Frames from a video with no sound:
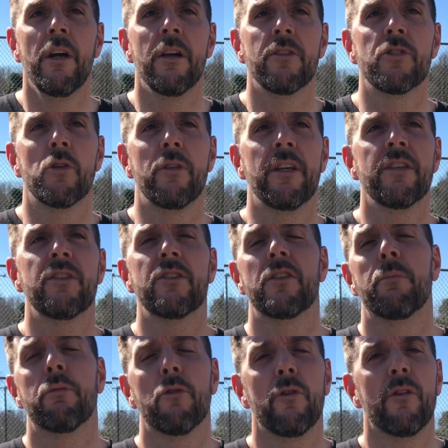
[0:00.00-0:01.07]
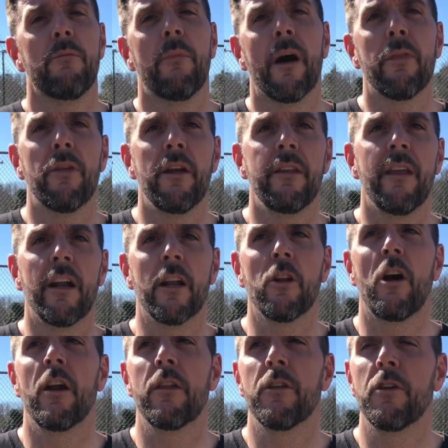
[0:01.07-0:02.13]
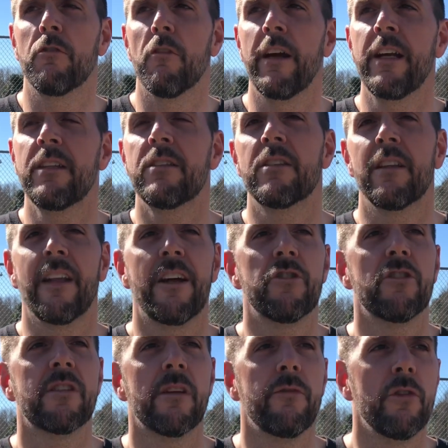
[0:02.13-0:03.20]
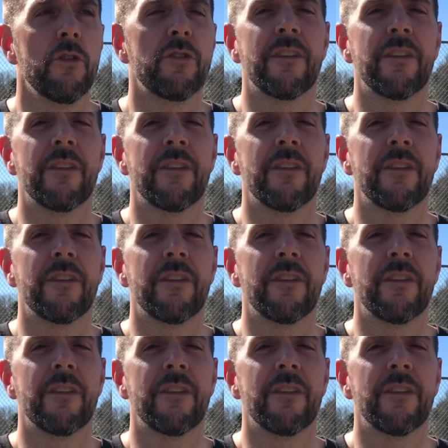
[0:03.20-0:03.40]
So this is a proven method that a lot of the greats and legends have used.